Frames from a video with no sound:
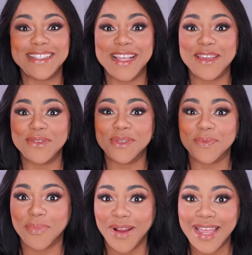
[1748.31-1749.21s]
is that you
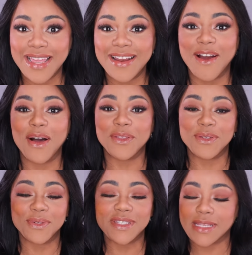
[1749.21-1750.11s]
spray it on
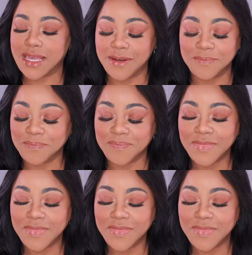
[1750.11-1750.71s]
your skin.